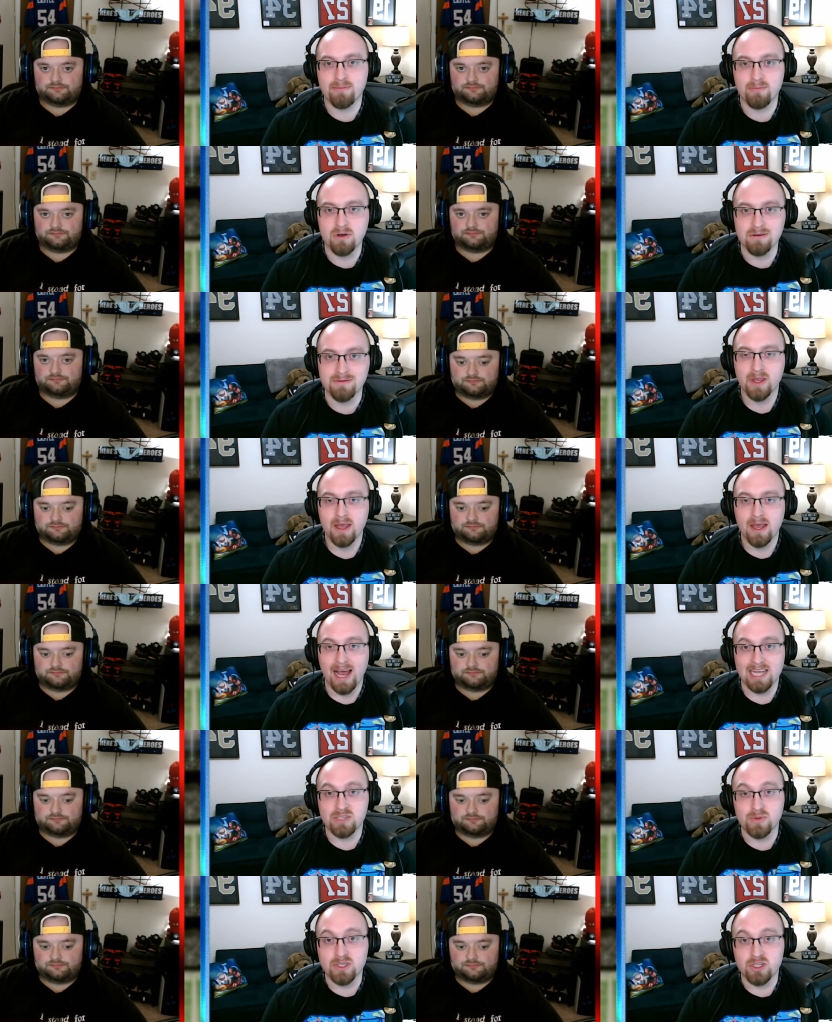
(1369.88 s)
Speaker 1: moves.
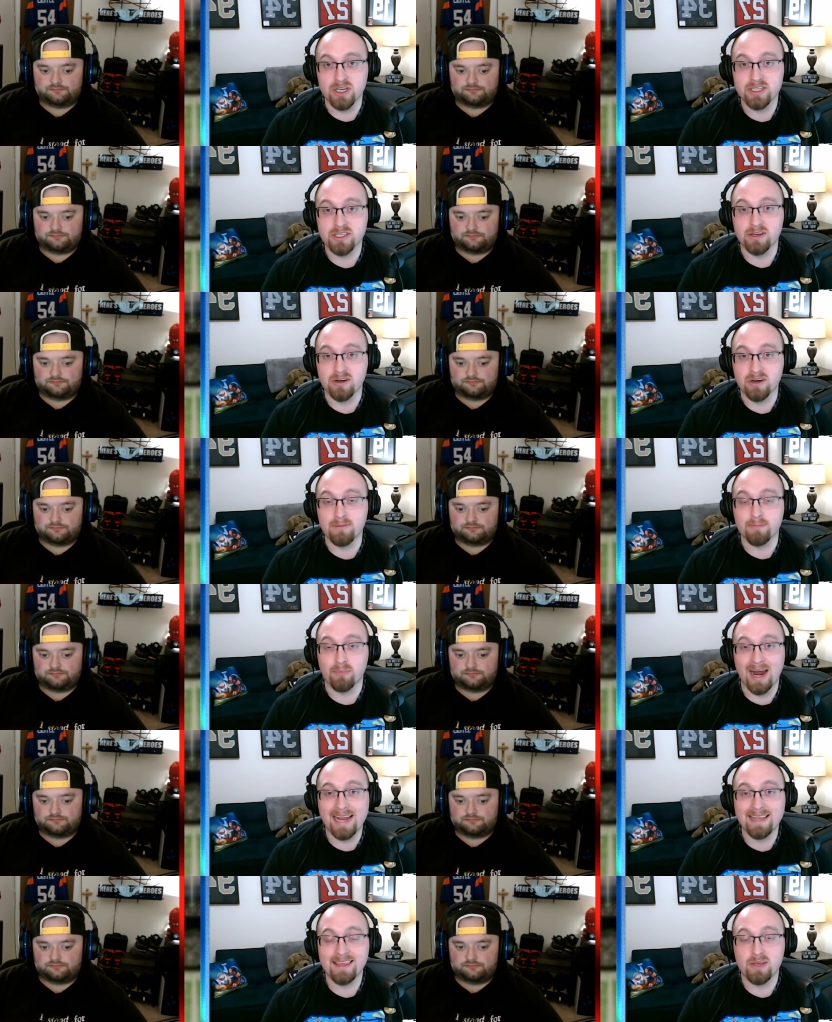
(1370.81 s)
As we just learned,
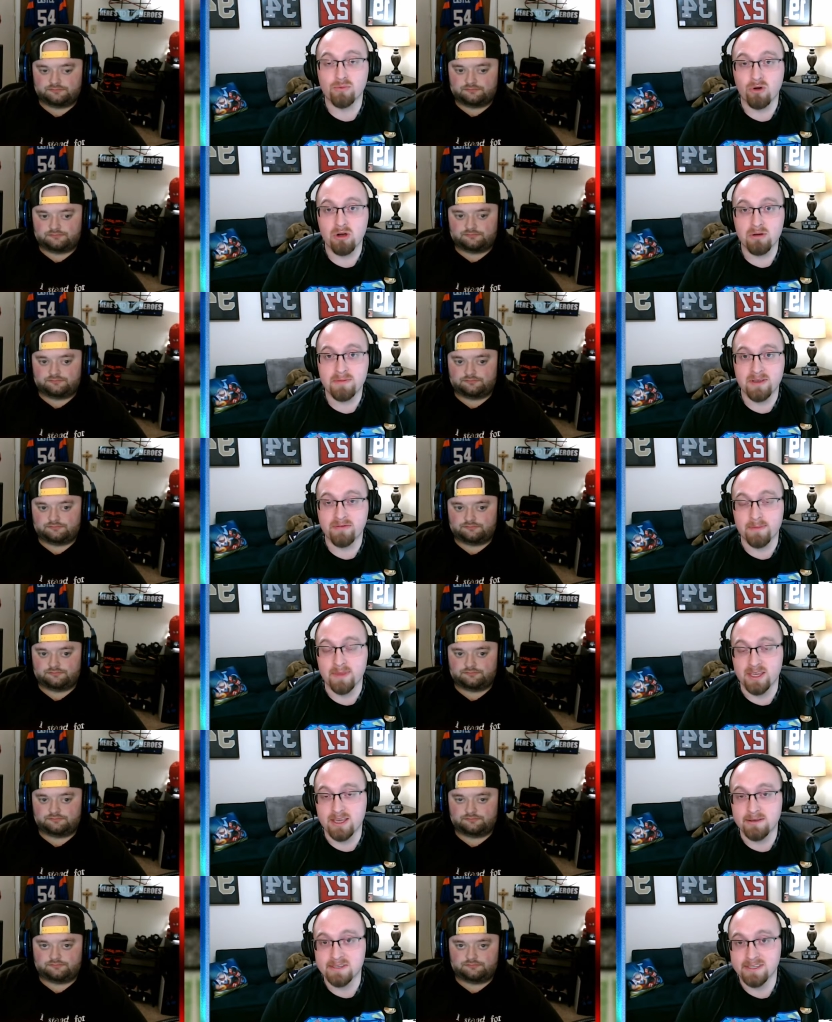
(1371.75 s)
Bradley Roby from the
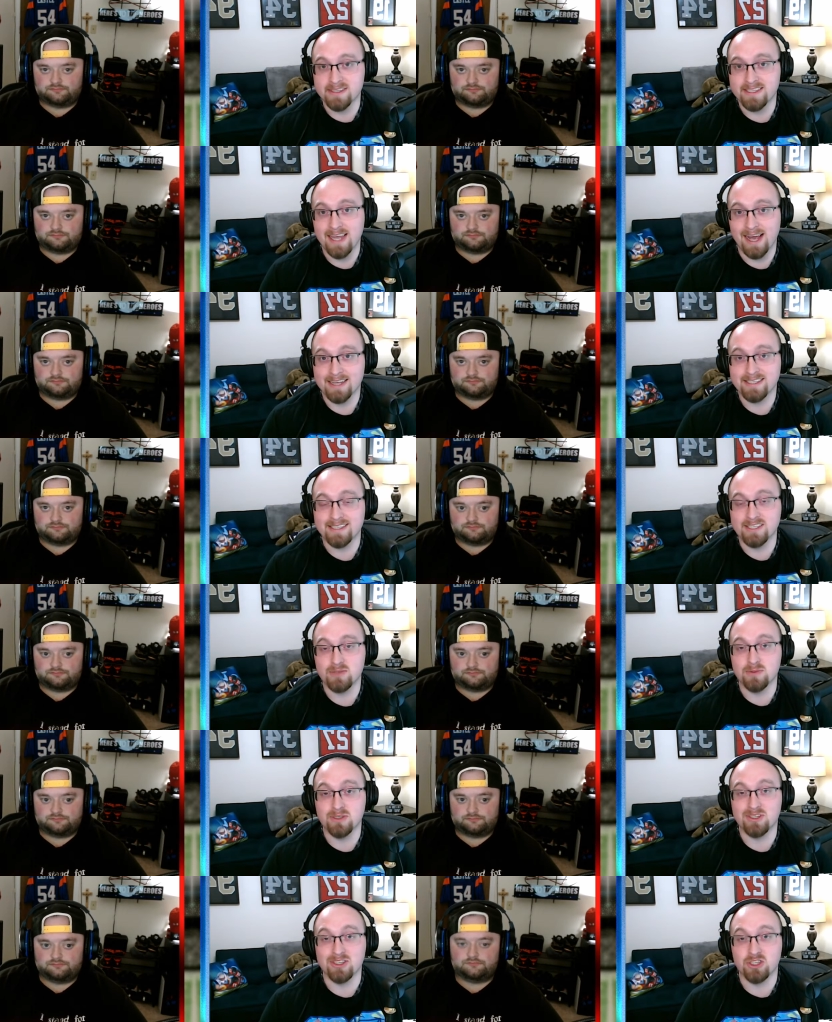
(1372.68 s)
Houston Texans
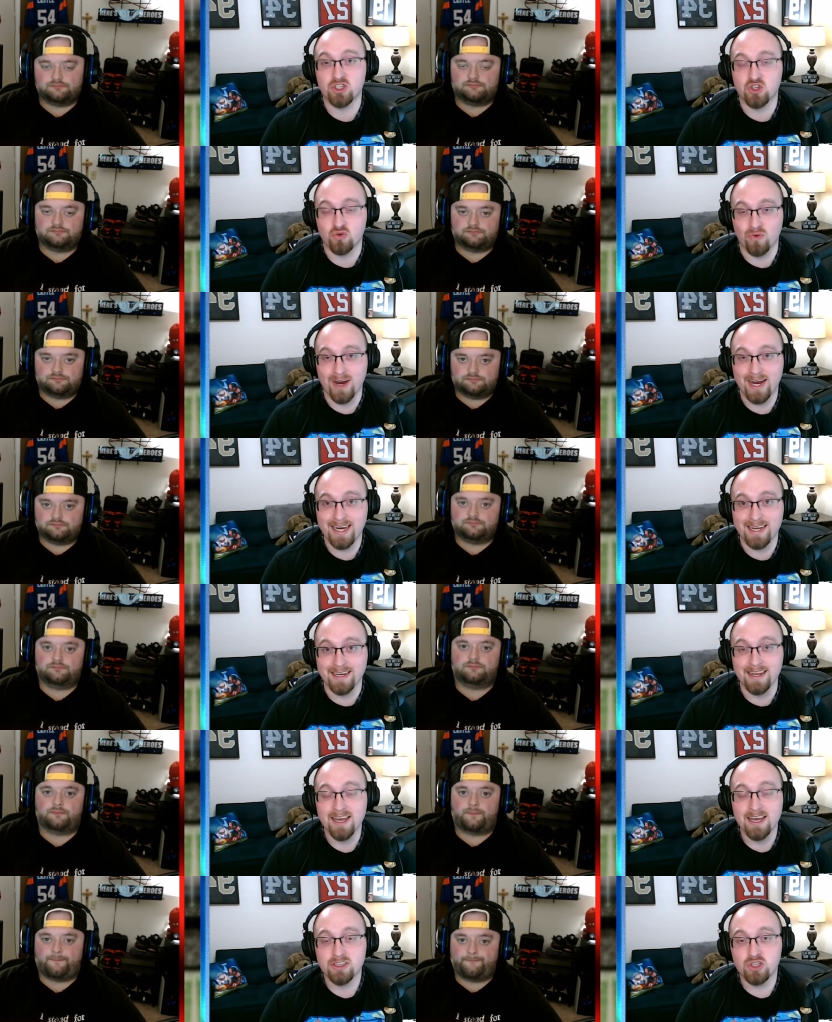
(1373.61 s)
was just
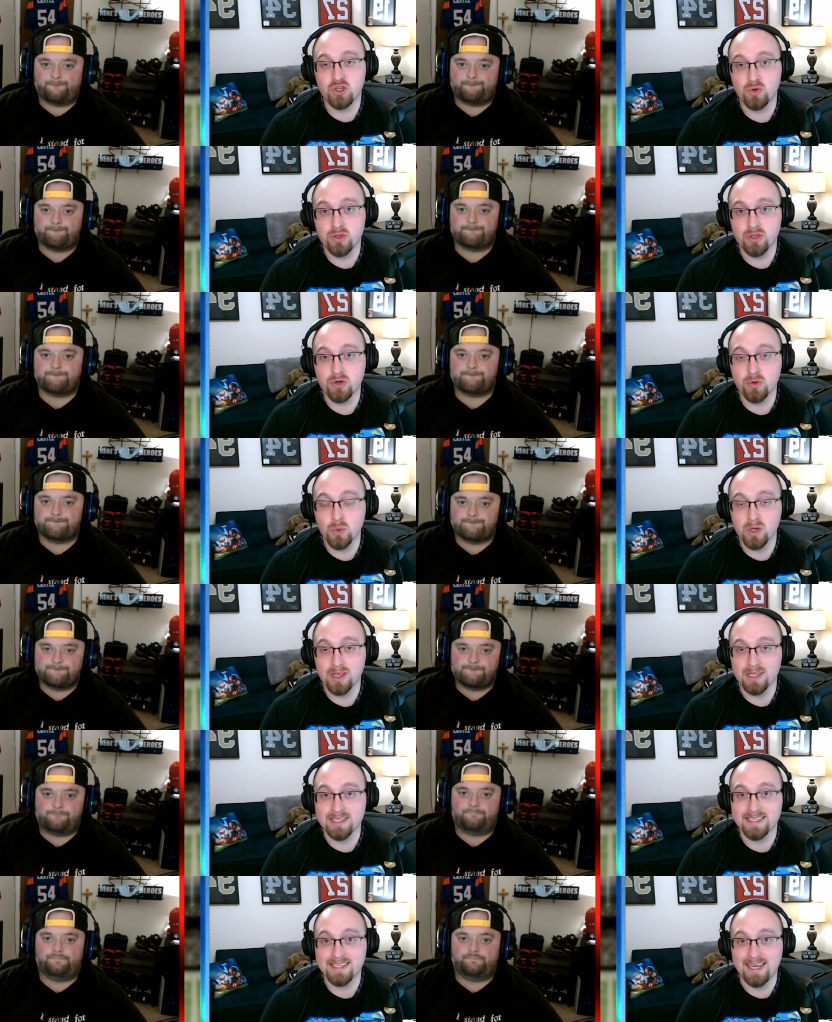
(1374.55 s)
traded to the New
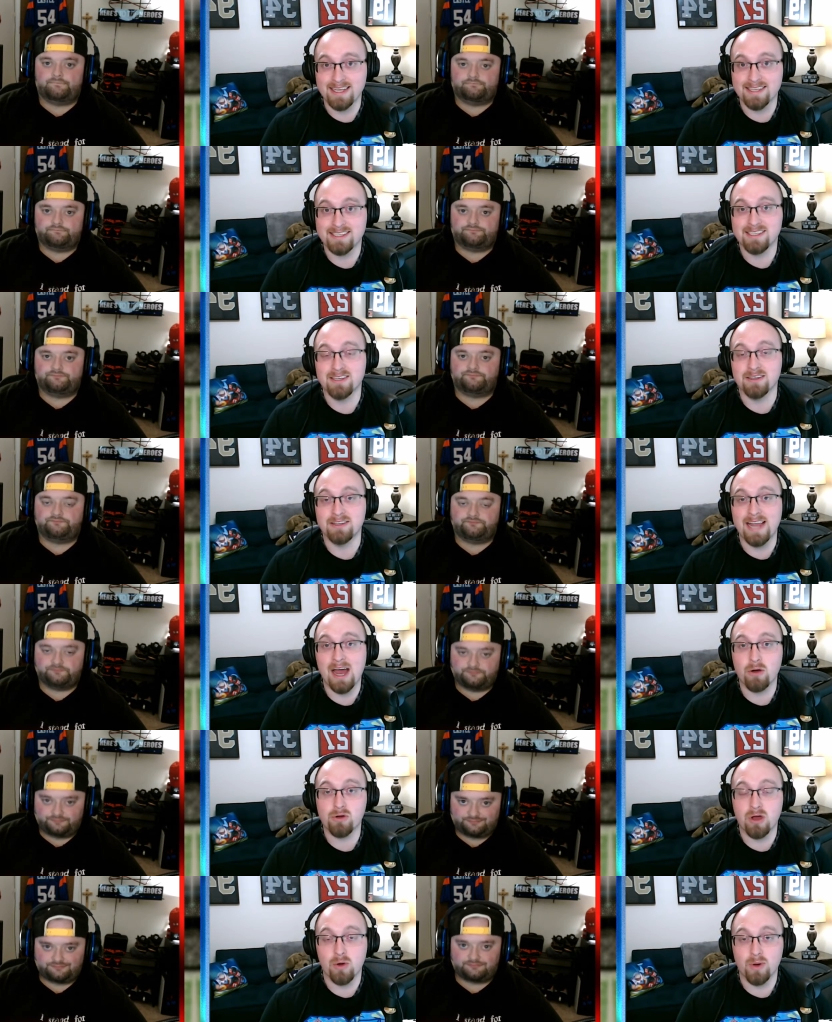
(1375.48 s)
Orleans Saints to
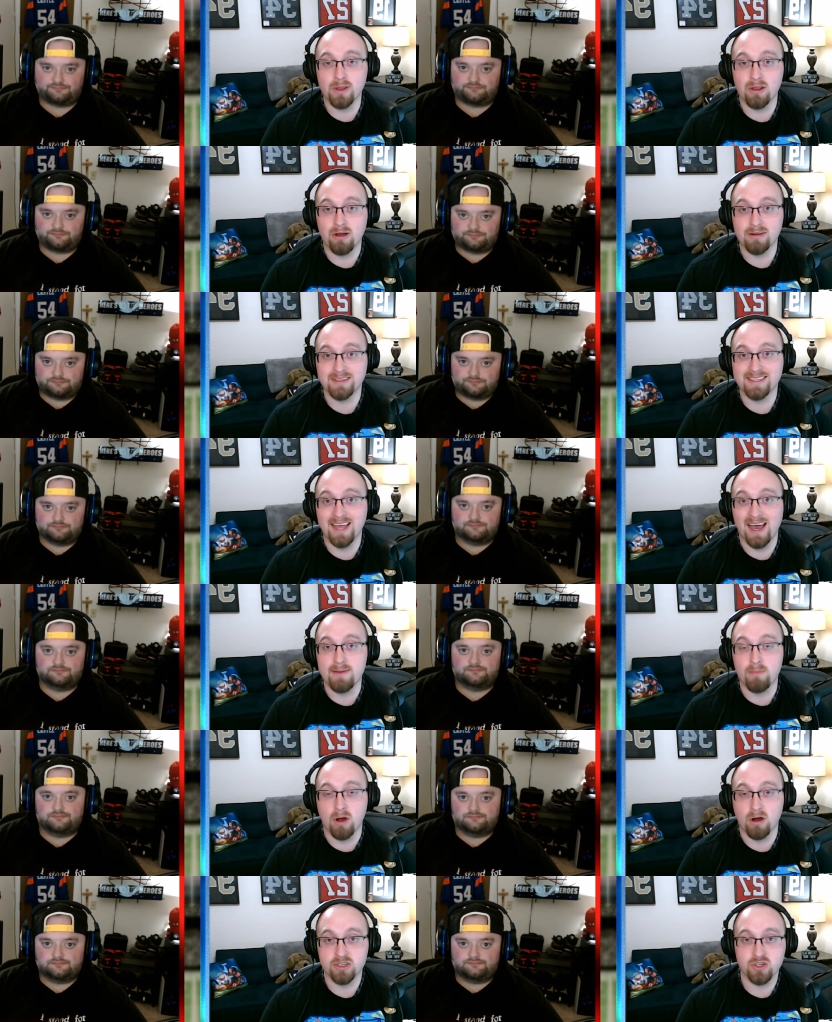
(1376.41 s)
now go
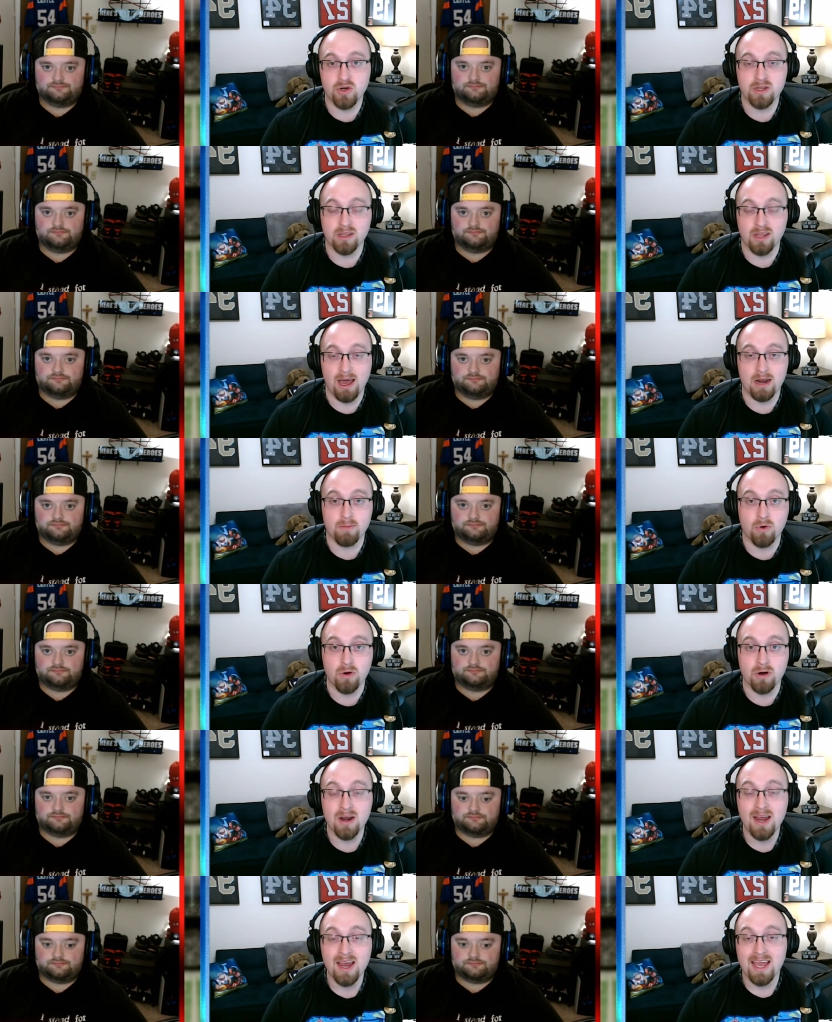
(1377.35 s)
alongside Marshon
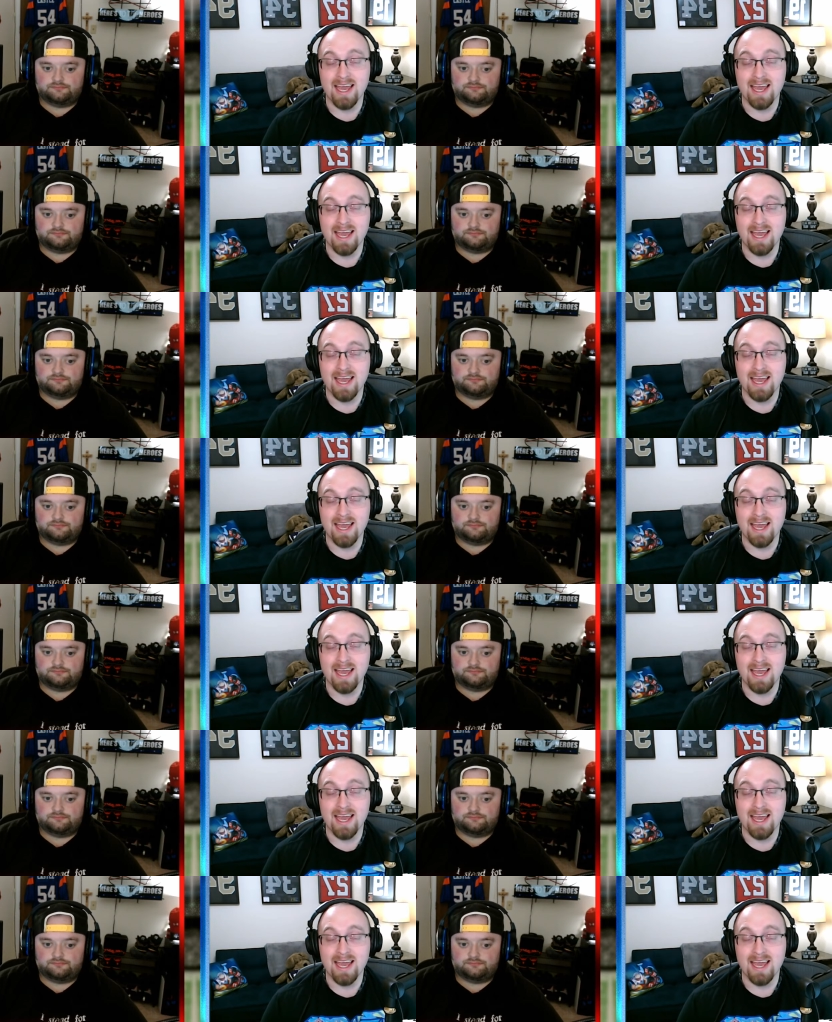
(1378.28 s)
Lattimore.